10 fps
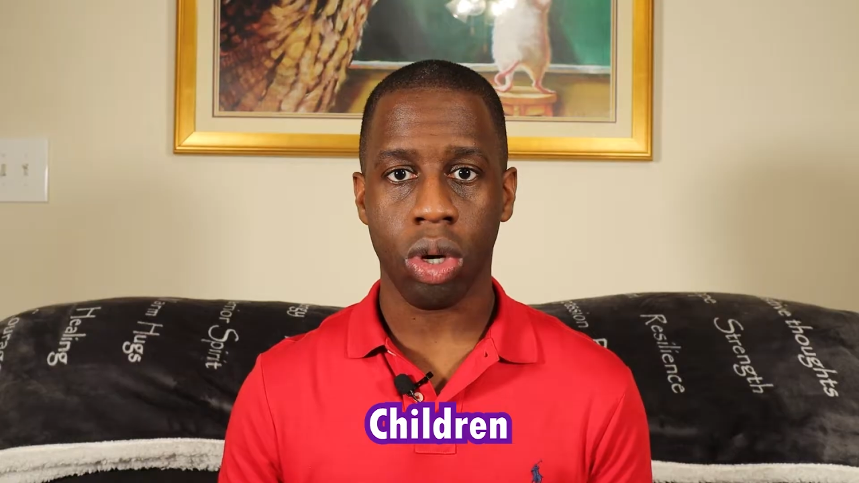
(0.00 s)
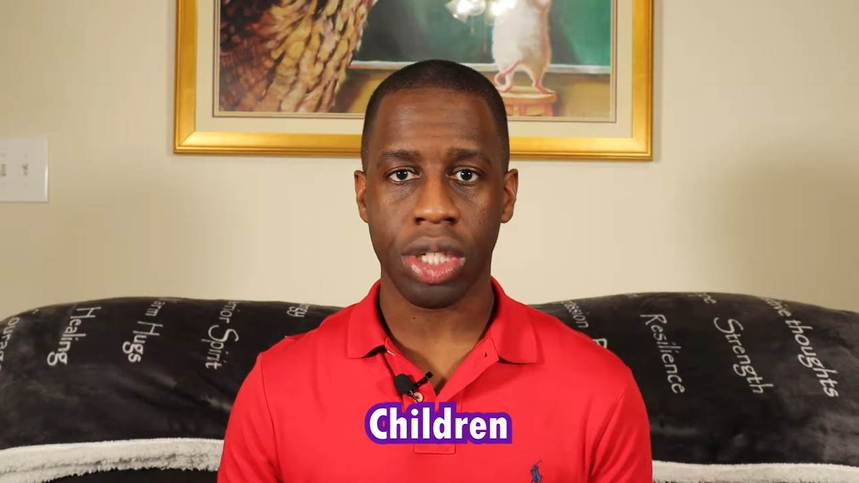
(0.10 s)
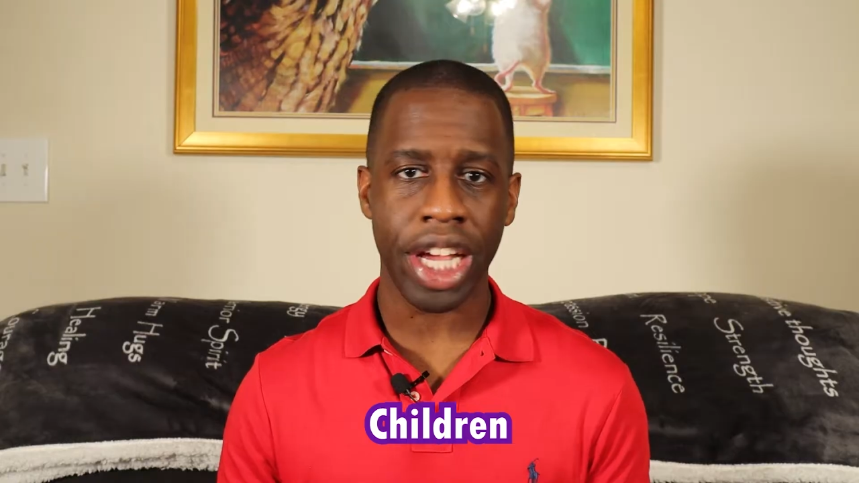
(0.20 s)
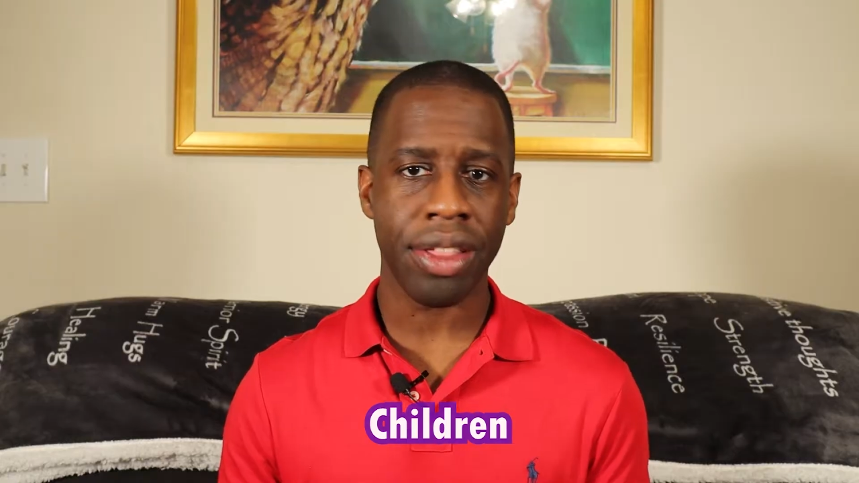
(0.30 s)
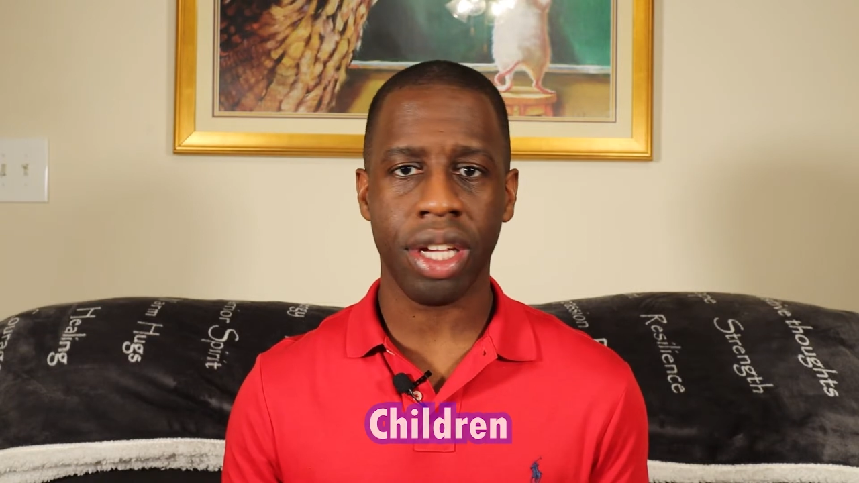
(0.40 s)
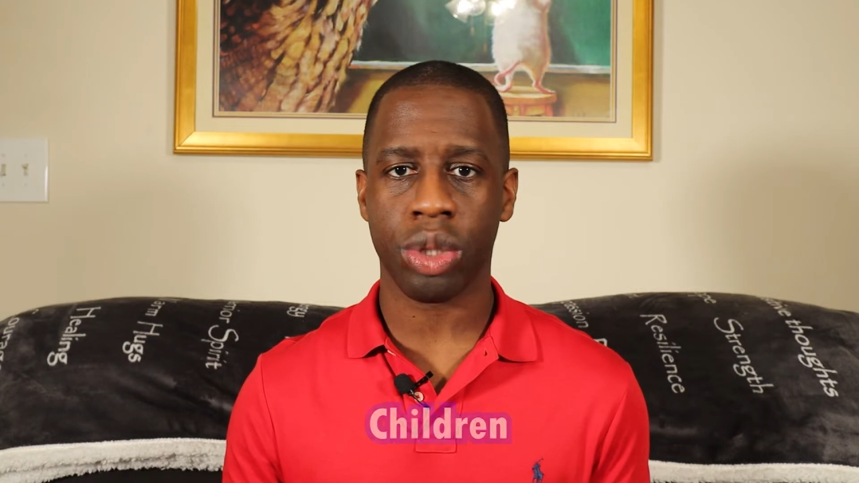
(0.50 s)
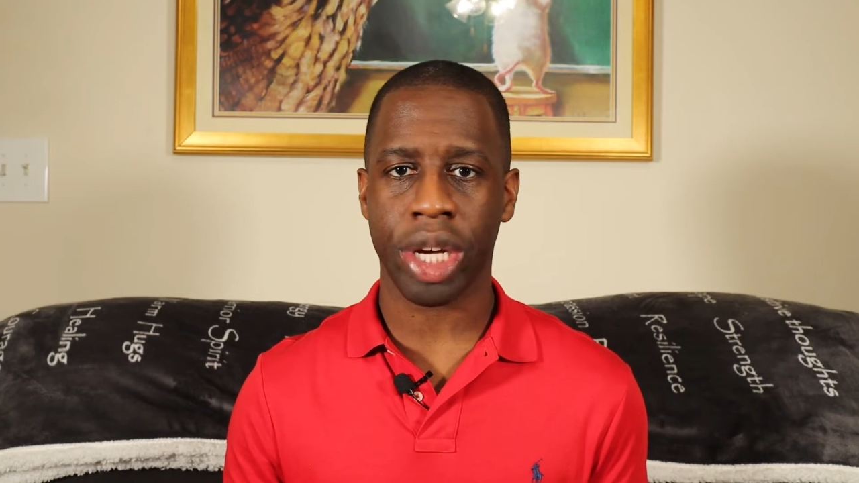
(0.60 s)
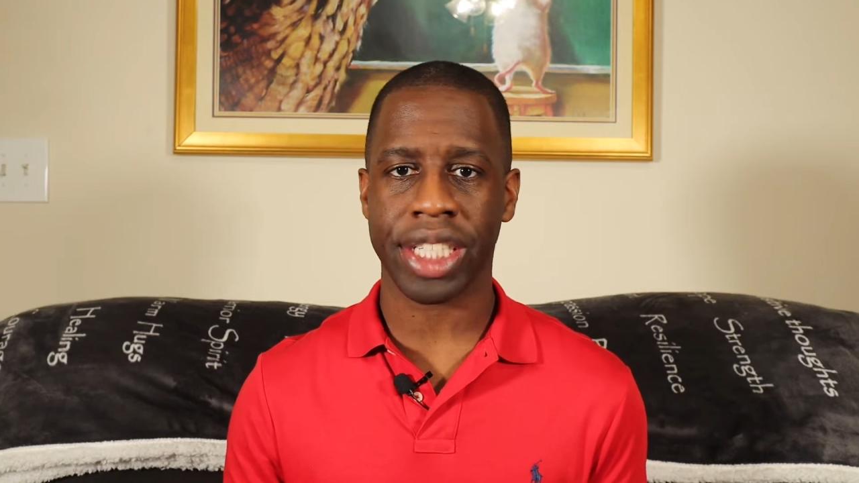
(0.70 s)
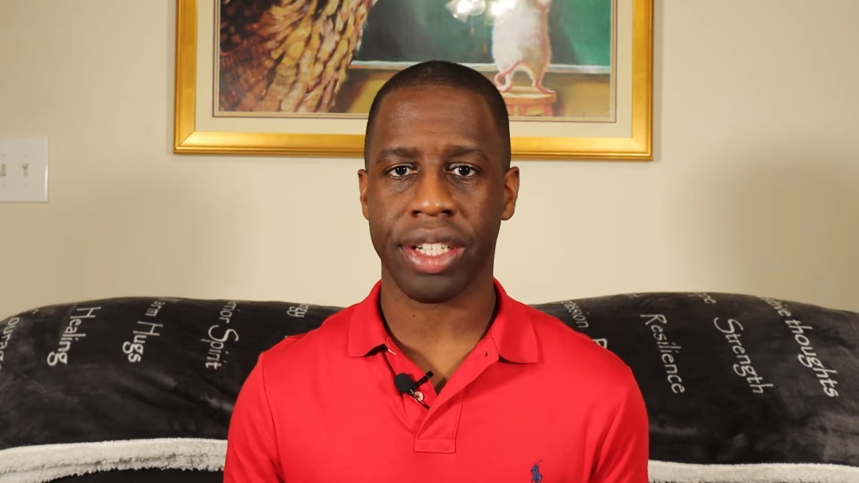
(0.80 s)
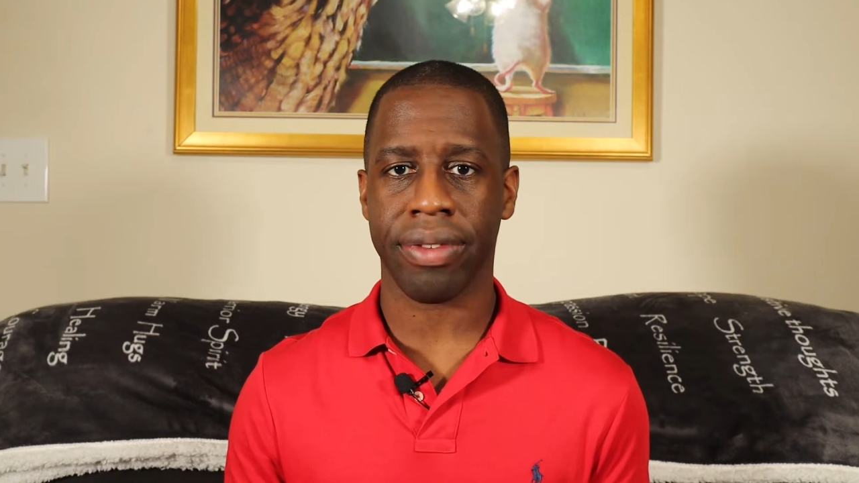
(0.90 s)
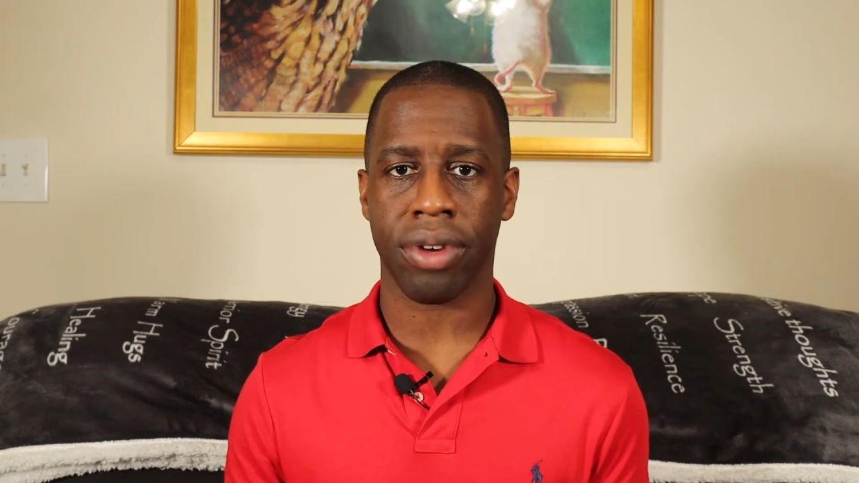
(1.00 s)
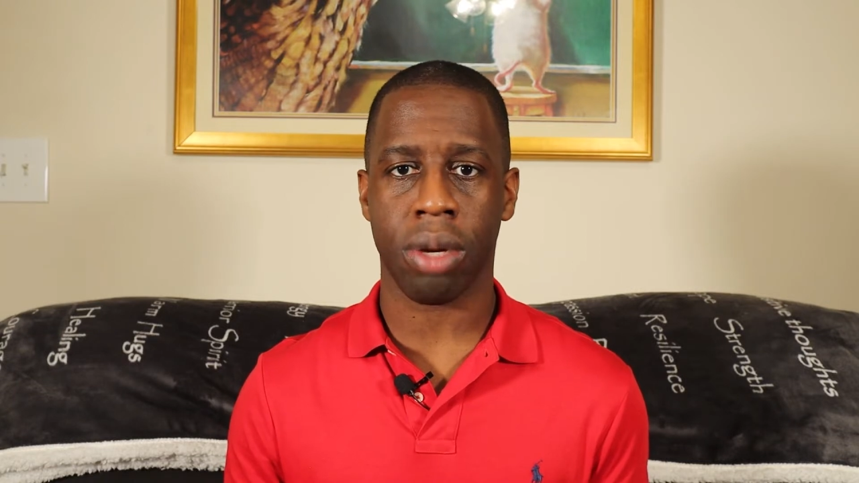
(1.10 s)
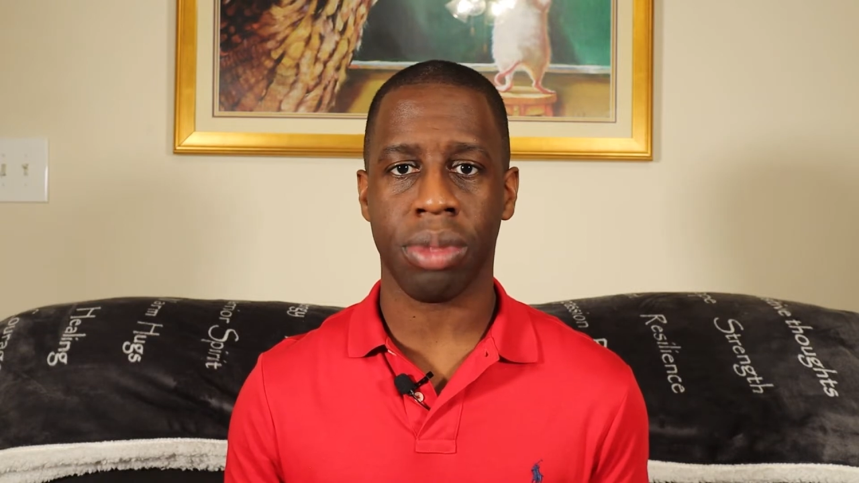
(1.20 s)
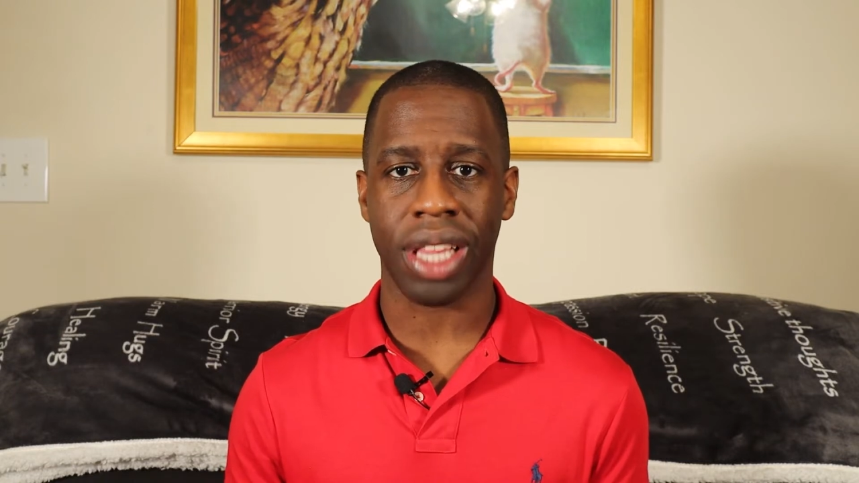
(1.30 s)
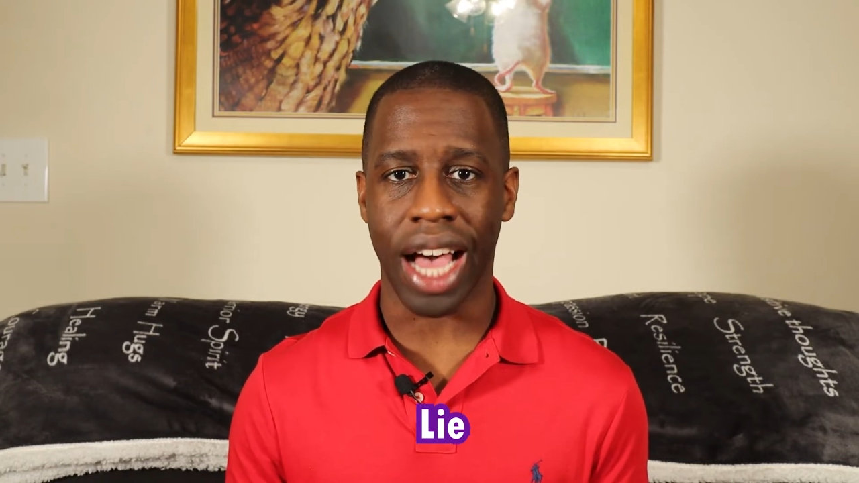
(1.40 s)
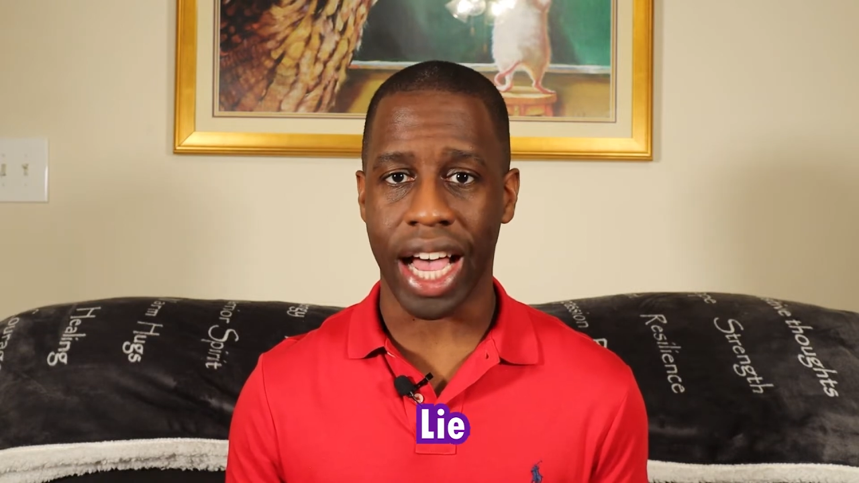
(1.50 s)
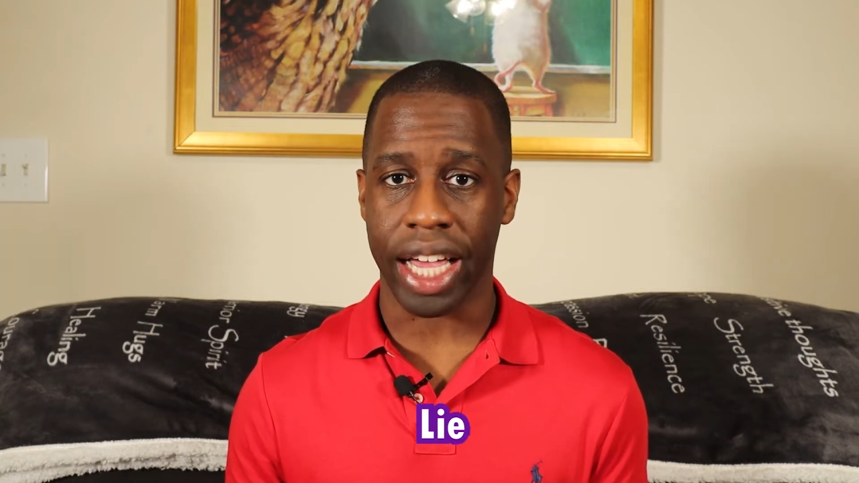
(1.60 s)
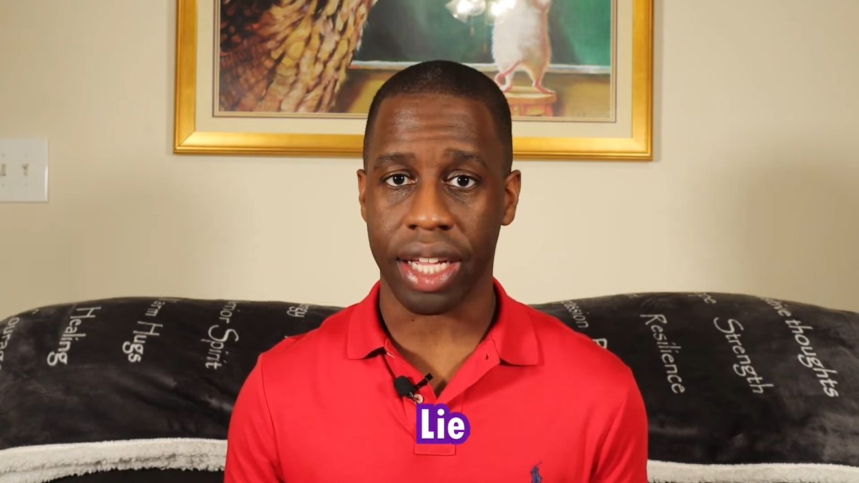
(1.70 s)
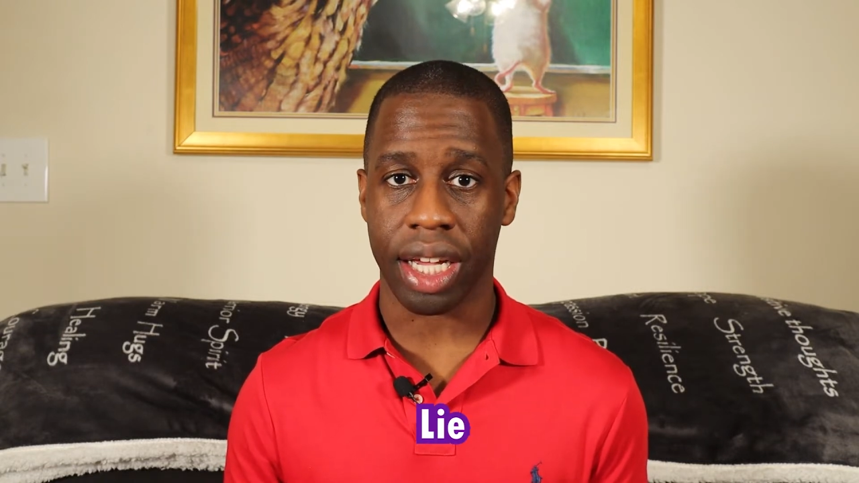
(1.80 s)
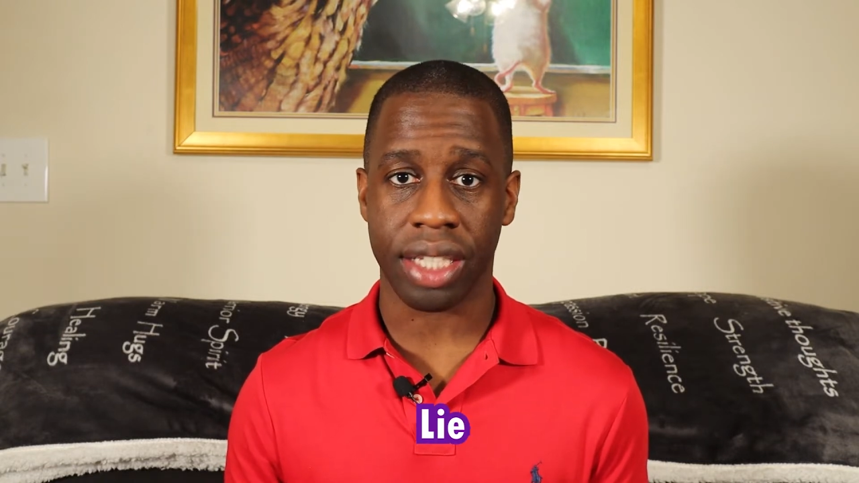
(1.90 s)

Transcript: Or take the intransitive verb lie,